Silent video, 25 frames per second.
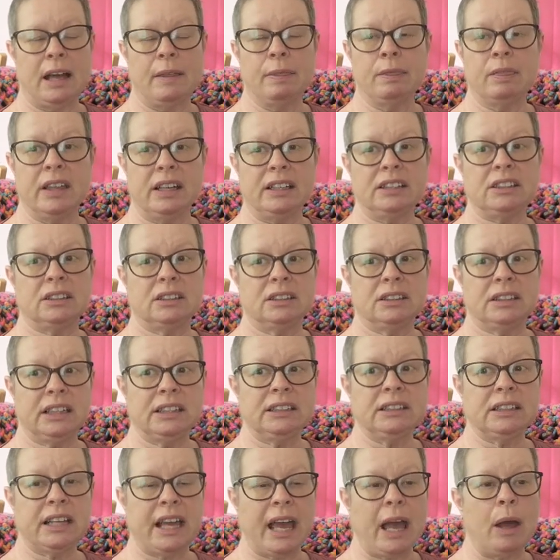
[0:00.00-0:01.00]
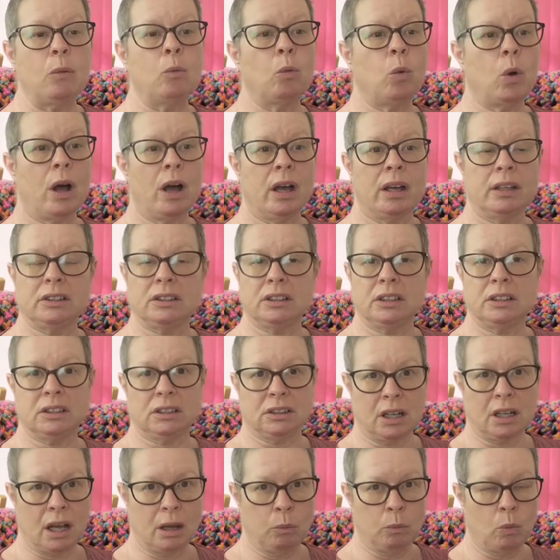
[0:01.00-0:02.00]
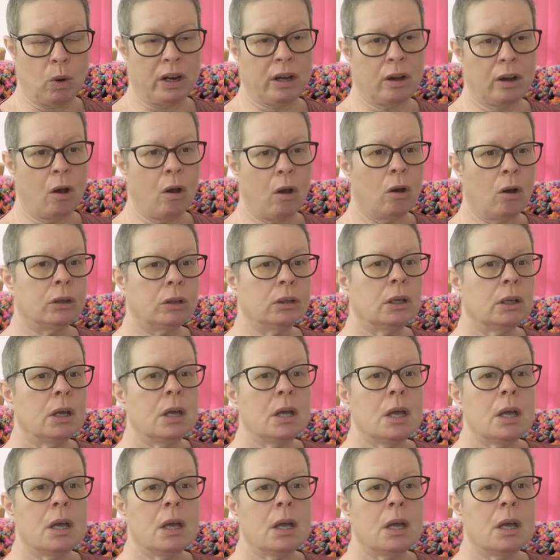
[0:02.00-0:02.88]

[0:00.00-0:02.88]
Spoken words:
and this did get worse as time went on.